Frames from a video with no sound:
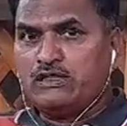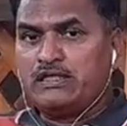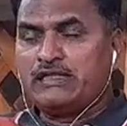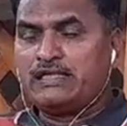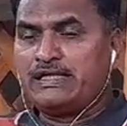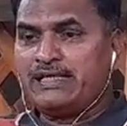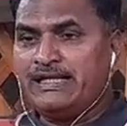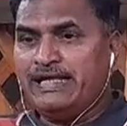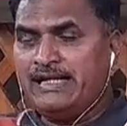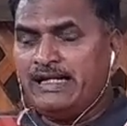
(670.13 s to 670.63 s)

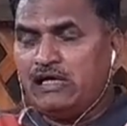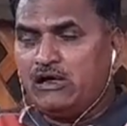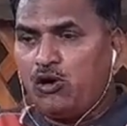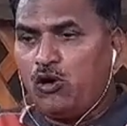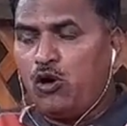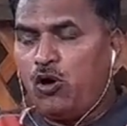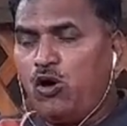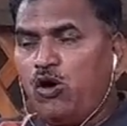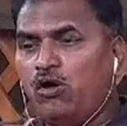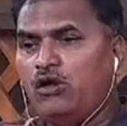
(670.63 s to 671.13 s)
read
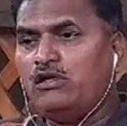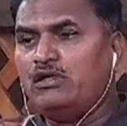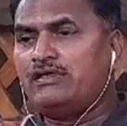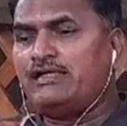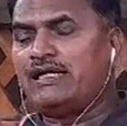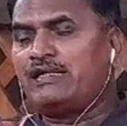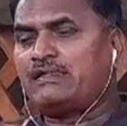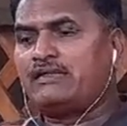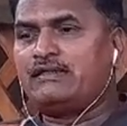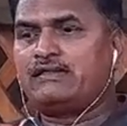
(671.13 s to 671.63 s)
all
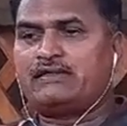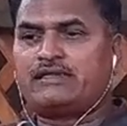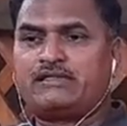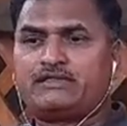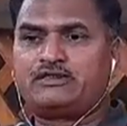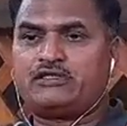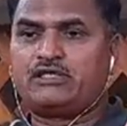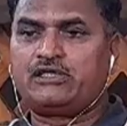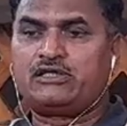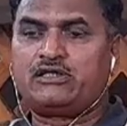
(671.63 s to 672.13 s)
that
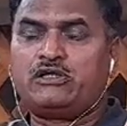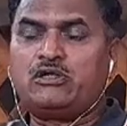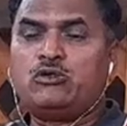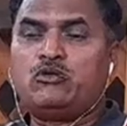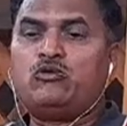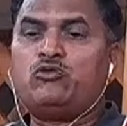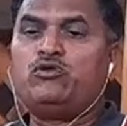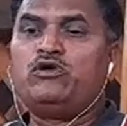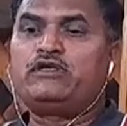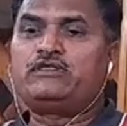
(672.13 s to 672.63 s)
literature
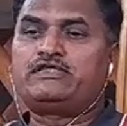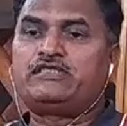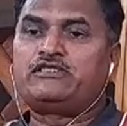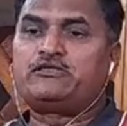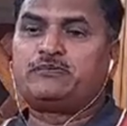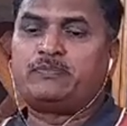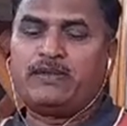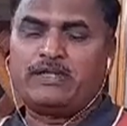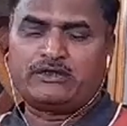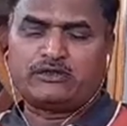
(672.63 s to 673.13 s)
which is
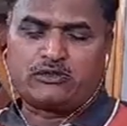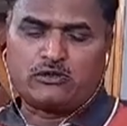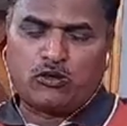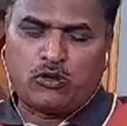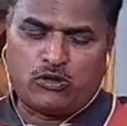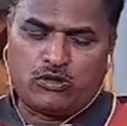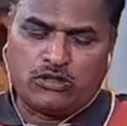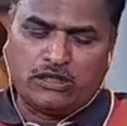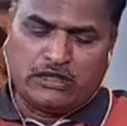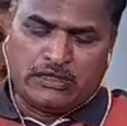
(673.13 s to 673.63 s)
based
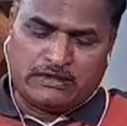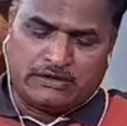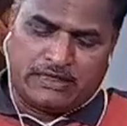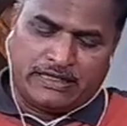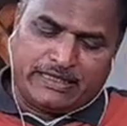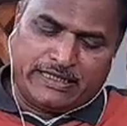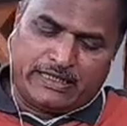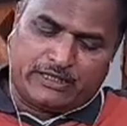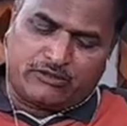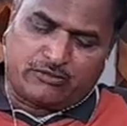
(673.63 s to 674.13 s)
on the
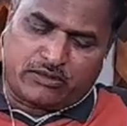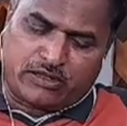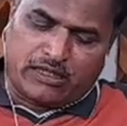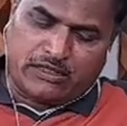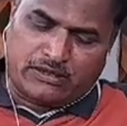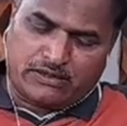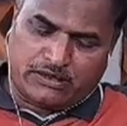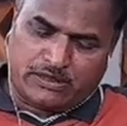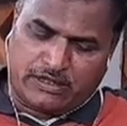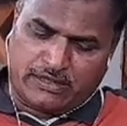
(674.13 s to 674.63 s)
native
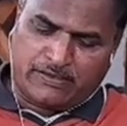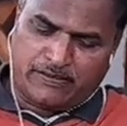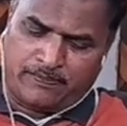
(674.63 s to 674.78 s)
culture.